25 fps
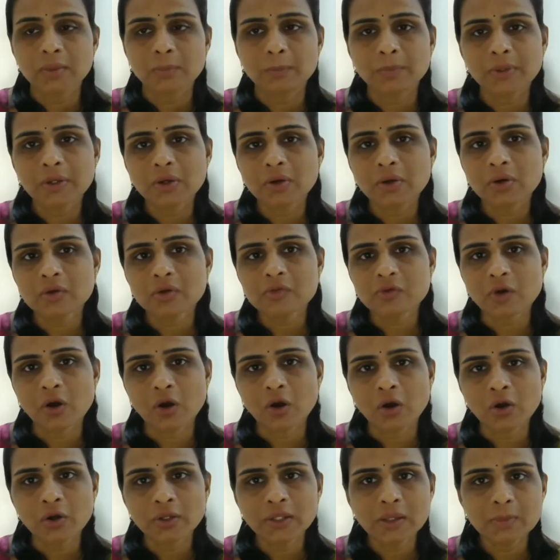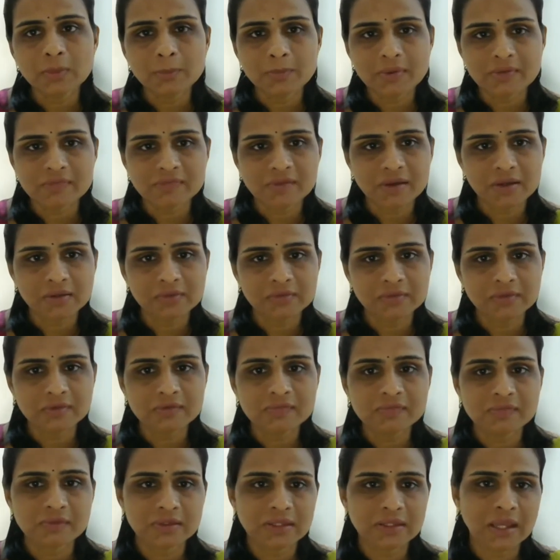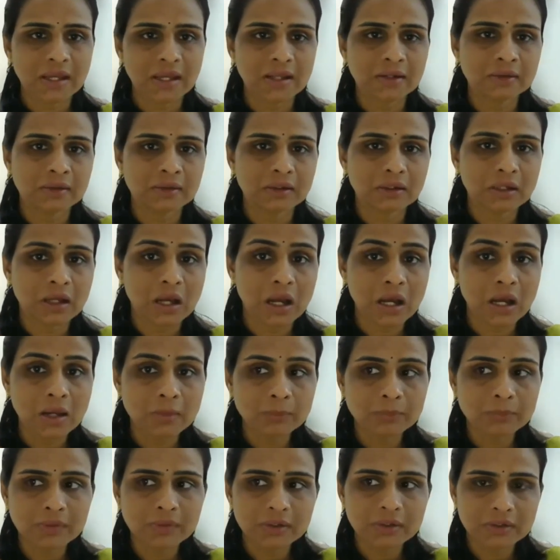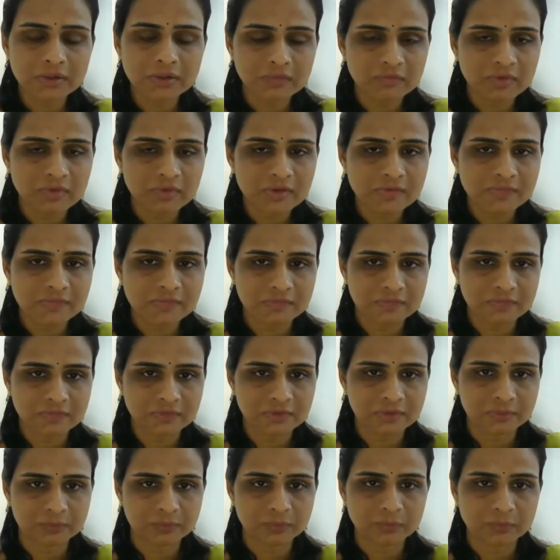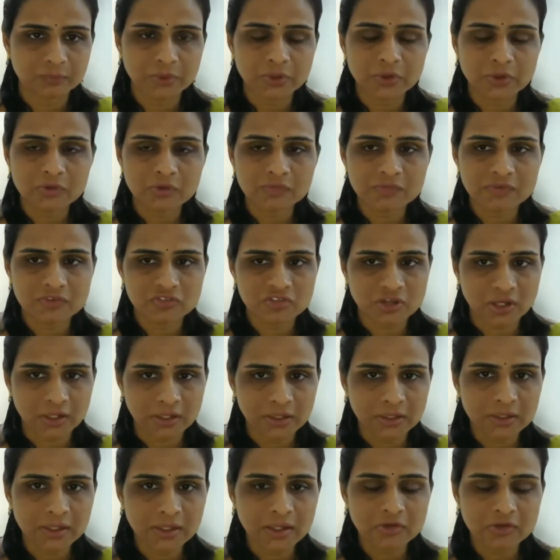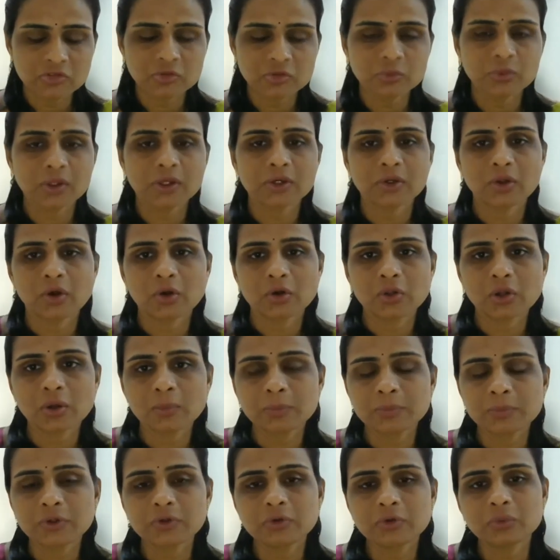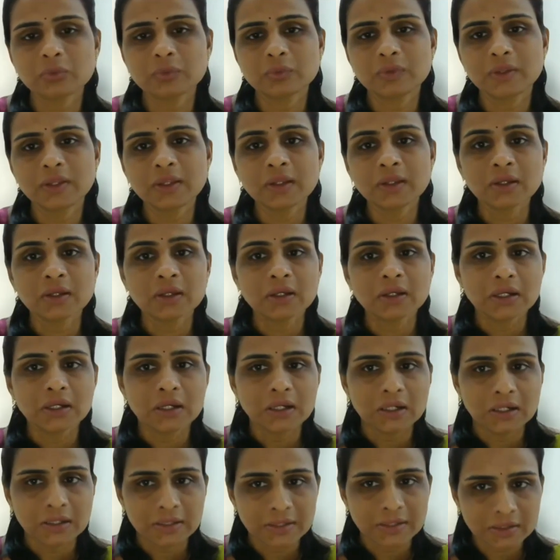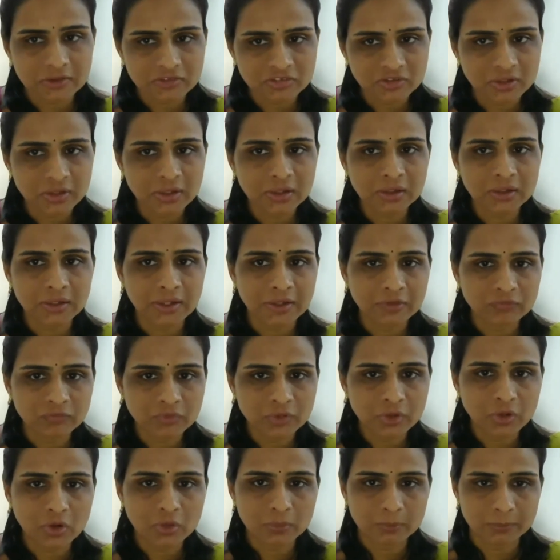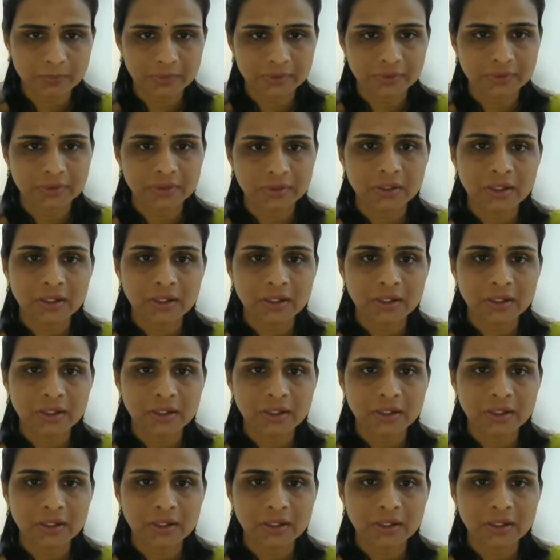Because oil massages can calm the nervous system, because the child has to get adapted to the external environment.